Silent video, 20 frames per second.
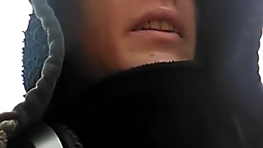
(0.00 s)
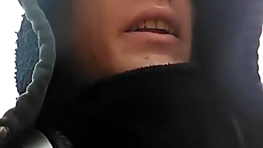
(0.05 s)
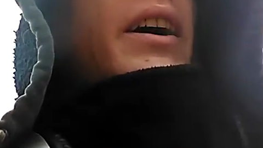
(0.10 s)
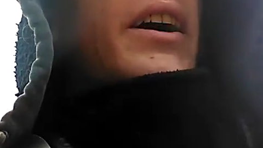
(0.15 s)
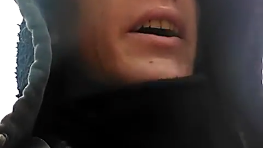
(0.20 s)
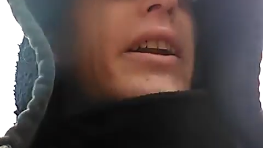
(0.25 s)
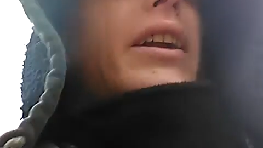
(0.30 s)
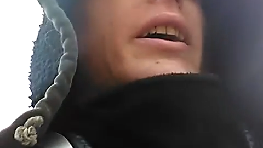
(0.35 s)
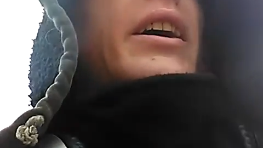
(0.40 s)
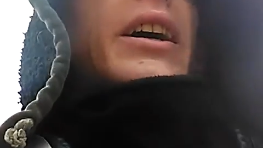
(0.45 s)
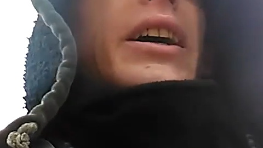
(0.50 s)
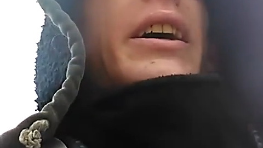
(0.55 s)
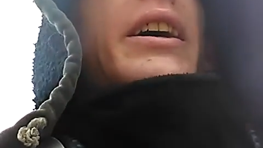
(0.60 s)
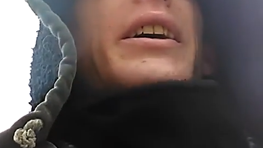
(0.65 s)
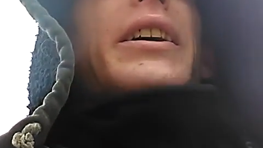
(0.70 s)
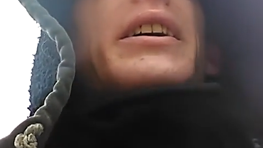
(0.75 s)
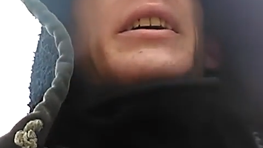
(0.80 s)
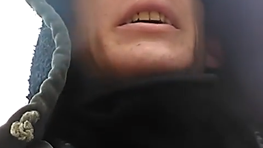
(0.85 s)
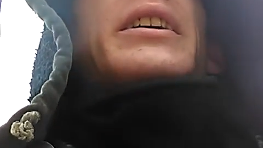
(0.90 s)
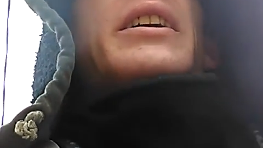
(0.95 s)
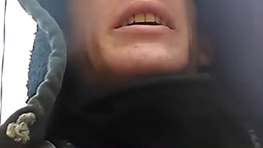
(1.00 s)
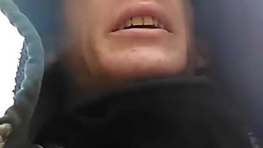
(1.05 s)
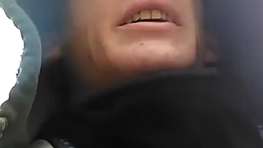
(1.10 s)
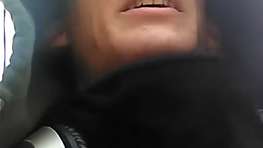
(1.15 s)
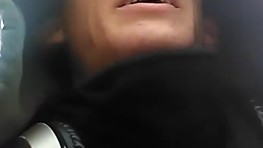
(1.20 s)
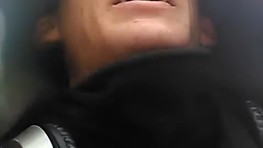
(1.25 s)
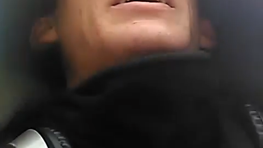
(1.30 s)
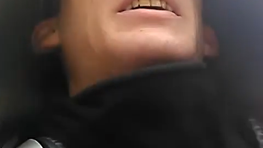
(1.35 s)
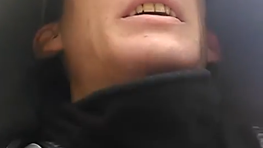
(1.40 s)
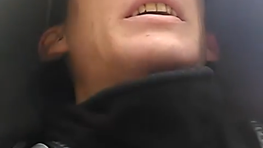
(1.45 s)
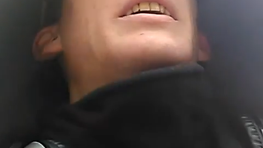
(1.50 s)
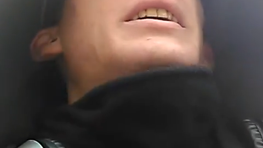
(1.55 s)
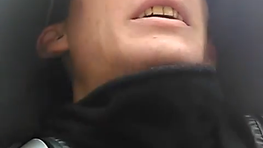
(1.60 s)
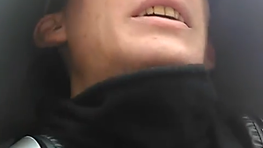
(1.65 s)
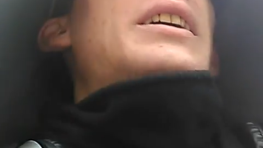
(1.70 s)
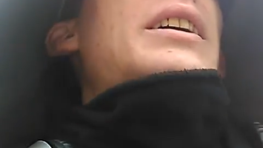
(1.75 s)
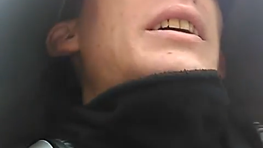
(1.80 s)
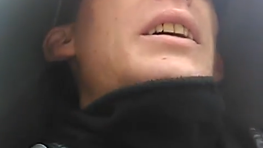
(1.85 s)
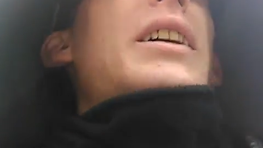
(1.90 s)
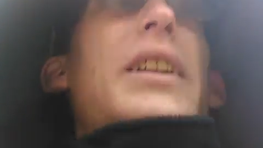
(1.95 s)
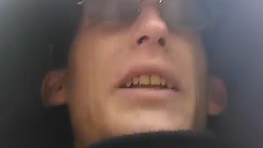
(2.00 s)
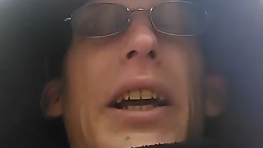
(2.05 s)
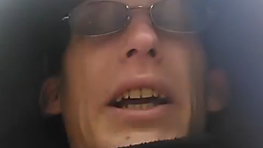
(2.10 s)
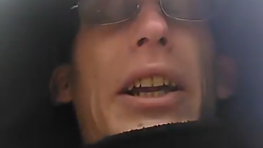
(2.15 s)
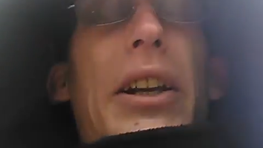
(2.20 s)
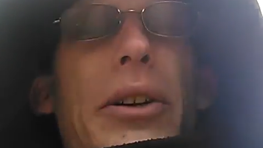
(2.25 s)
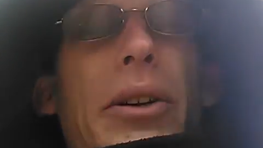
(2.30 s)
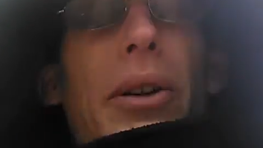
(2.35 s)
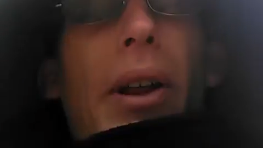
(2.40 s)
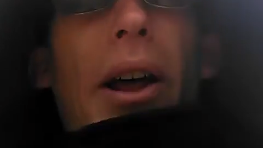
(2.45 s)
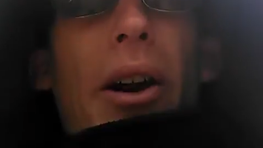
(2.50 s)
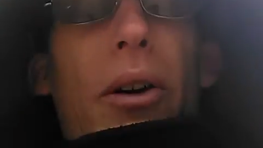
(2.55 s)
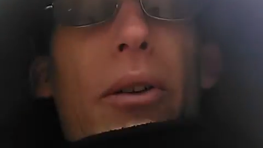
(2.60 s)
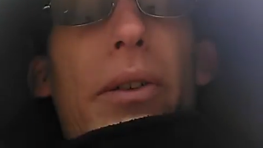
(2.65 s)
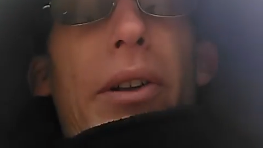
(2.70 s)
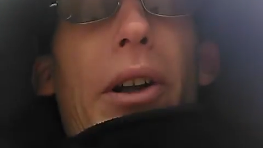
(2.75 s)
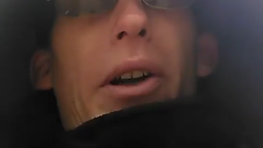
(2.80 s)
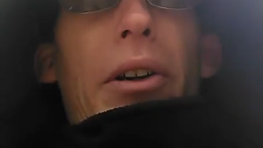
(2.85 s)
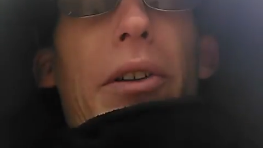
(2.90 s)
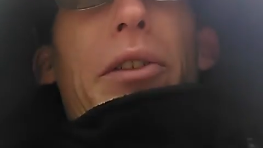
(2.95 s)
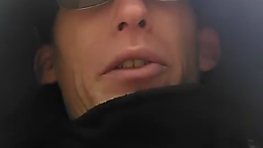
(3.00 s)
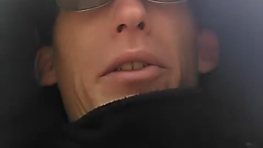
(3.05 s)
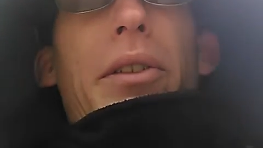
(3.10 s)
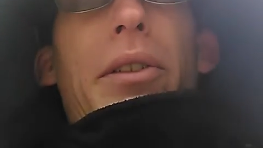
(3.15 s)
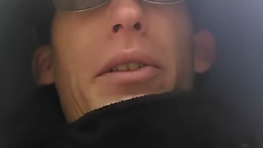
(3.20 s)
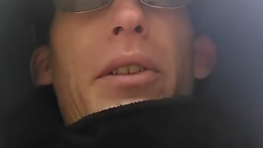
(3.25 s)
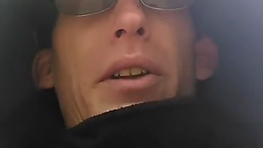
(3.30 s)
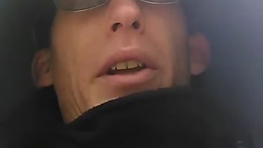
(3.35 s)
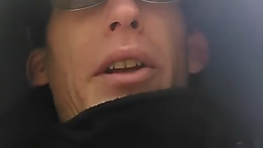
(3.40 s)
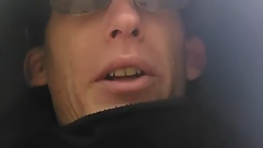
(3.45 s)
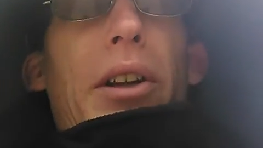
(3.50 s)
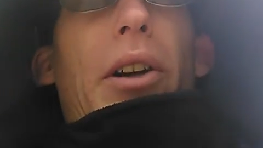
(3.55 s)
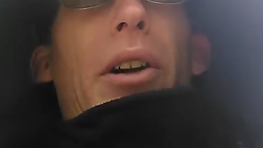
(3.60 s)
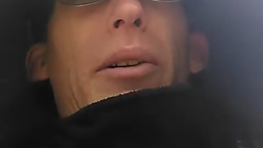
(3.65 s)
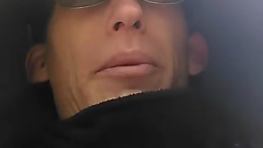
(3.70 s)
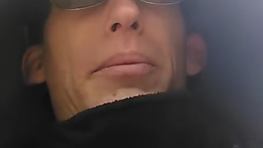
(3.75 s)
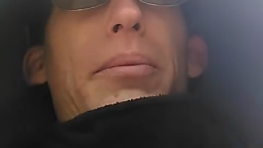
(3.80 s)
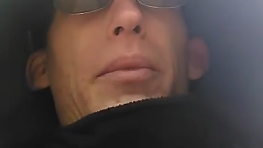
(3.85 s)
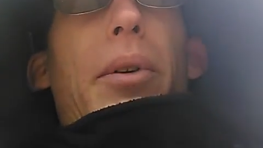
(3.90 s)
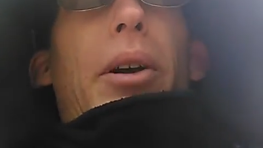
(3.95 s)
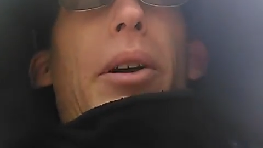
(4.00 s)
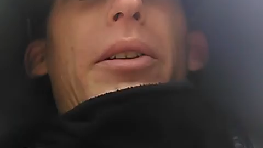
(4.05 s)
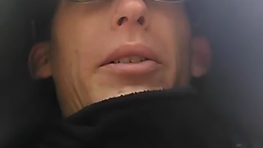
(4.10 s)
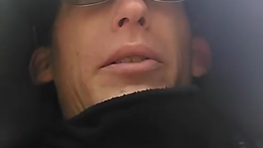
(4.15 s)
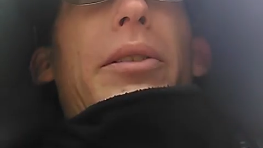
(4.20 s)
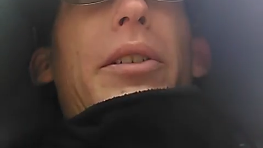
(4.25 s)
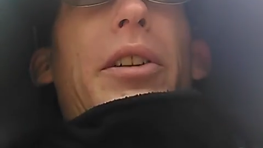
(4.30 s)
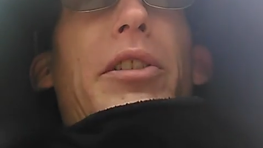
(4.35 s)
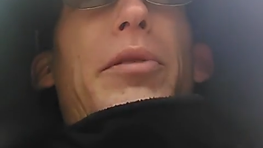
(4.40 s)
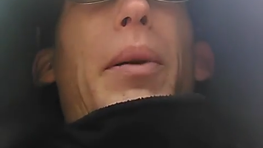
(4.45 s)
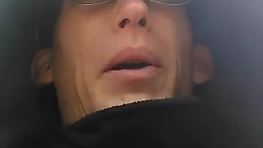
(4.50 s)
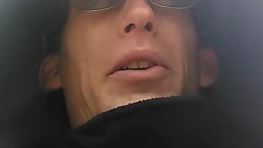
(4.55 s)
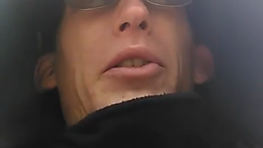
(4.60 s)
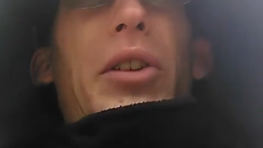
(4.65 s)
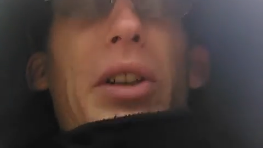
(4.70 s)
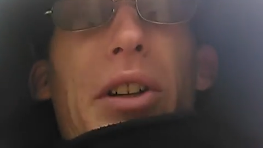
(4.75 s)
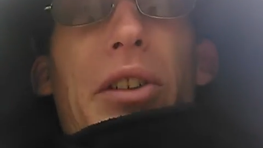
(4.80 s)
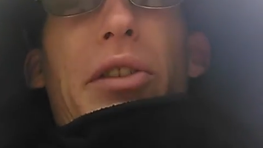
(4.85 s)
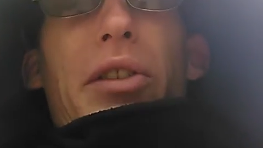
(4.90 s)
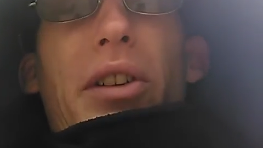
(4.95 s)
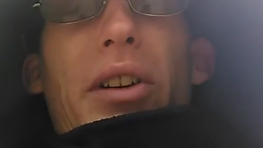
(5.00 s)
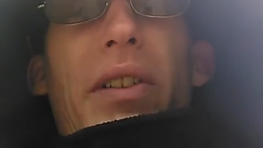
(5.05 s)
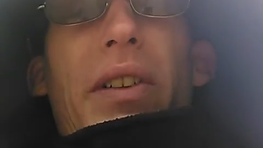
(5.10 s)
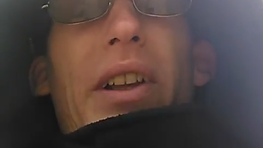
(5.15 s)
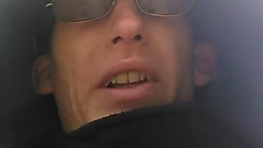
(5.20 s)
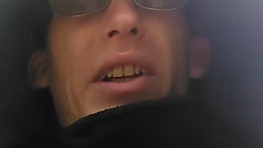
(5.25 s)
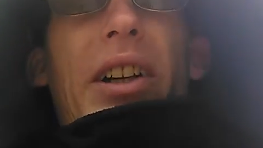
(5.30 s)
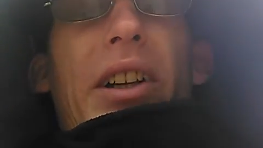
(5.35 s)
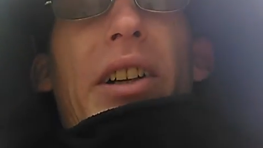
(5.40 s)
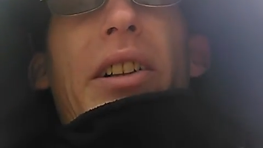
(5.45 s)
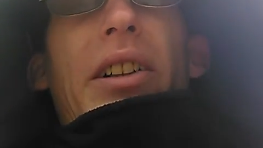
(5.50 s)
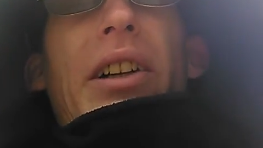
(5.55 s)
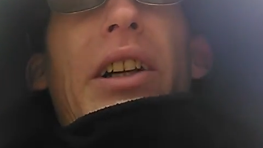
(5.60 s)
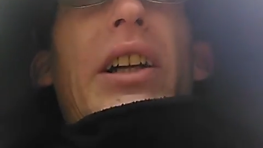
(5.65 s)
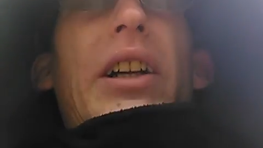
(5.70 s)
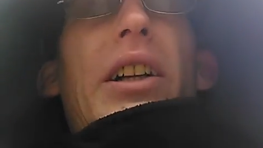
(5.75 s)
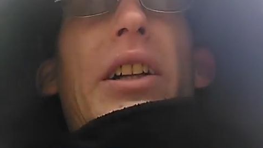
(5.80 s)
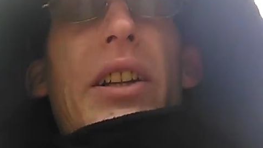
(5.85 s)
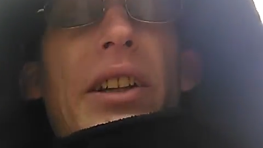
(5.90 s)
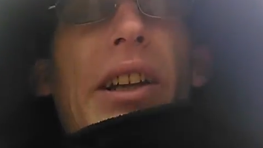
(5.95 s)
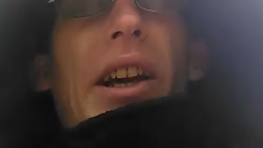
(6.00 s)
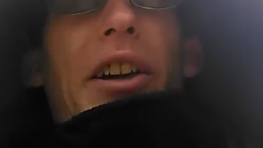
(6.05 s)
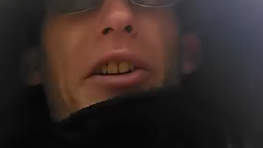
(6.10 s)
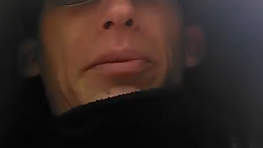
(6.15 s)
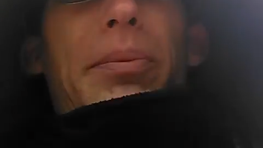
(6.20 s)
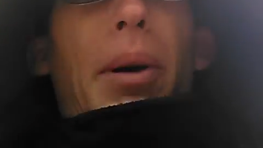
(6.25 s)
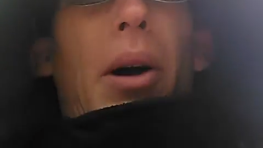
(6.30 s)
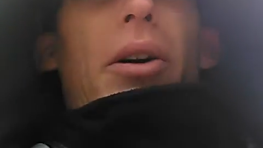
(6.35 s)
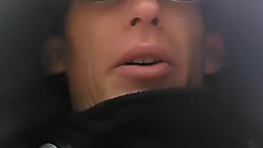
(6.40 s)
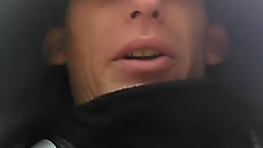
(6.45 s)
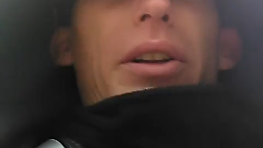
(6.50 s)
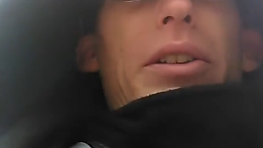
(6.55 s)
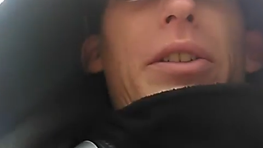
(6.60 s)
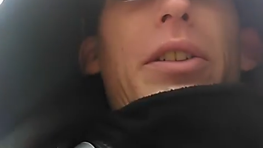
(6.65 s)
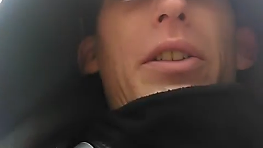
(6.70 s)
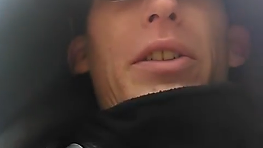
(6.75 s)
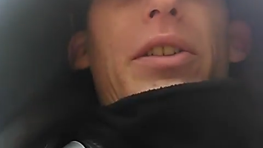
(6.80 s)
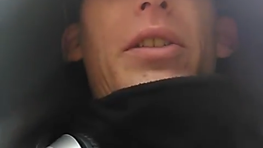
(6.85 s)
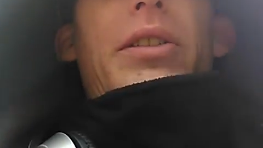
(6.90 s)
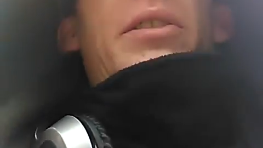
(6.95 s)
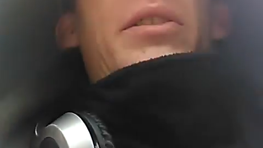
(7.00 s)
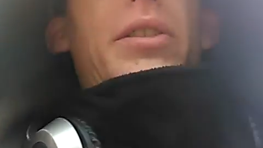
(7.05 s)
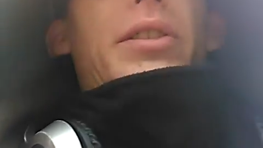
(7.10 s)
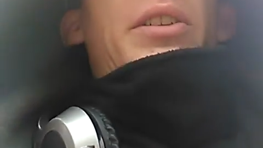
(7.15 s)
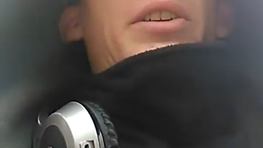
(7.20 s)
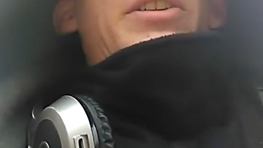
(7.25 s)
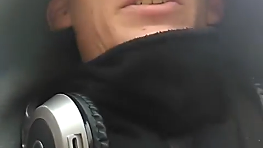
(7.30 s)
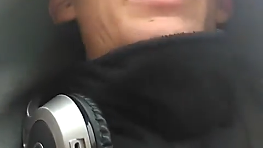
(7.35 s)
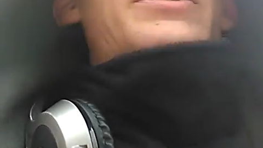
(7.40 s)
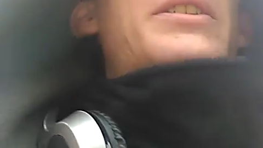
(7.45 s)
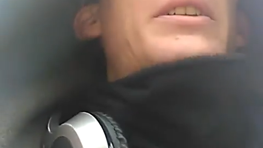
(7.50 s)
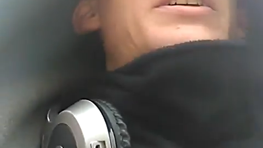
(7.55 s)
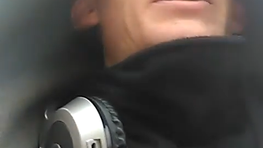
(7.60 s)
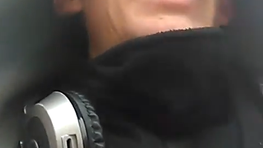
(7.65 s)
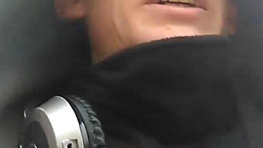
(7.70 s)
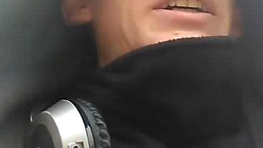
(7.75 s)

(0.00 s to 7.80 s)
that they can do that over there in Europe, well, especially in Slovenia, the ex-Balkans. So,